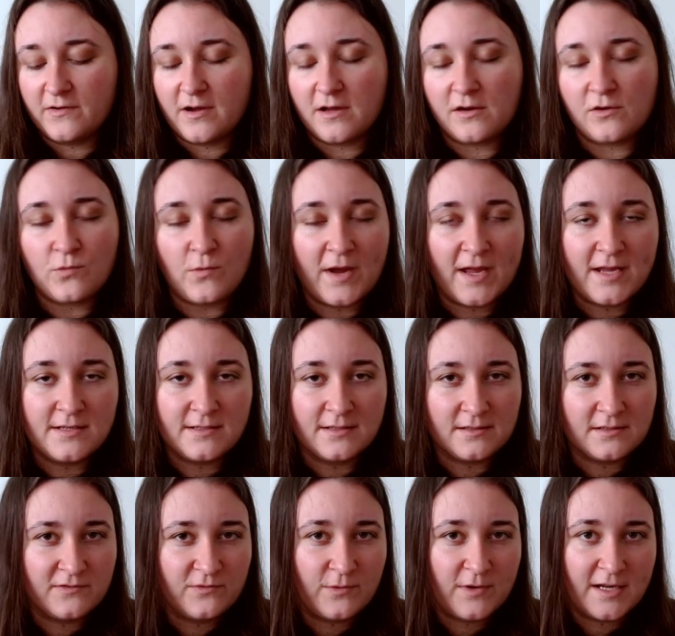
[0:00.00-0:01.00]
out a way to
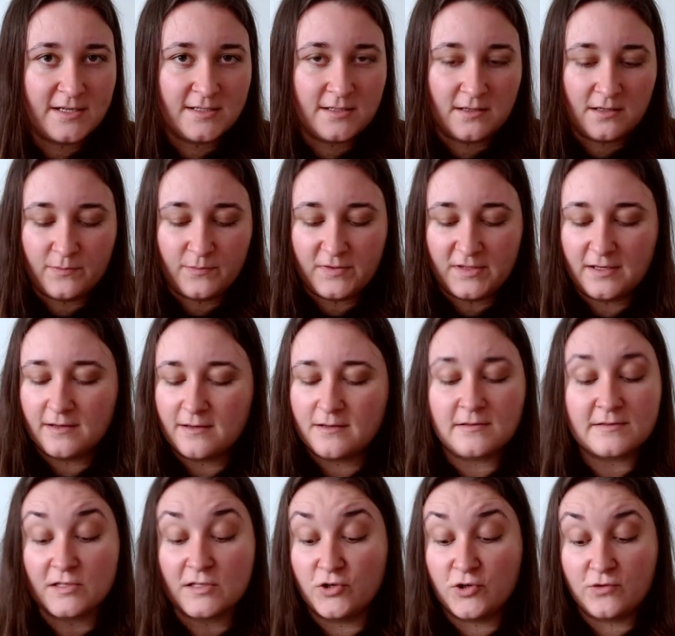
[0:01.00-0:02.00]
kind of wind it up then, and I
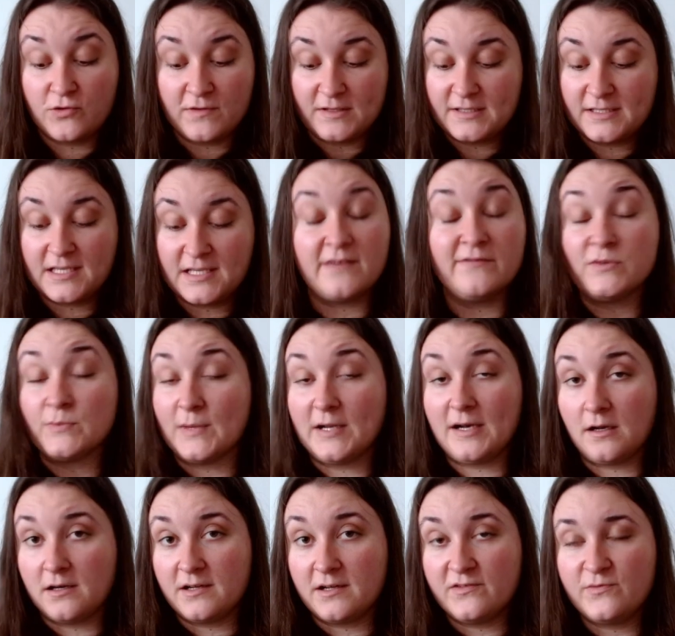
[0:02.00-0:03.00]
was like, no, that saves my
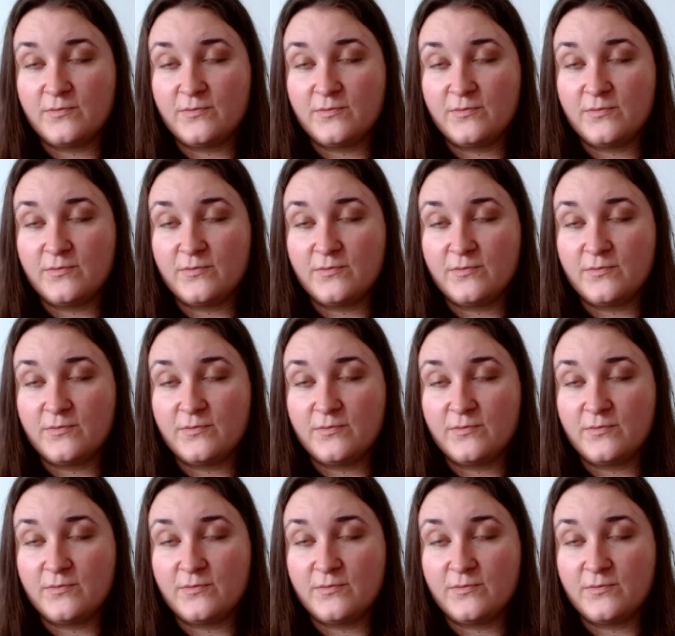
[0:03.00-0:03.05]
life,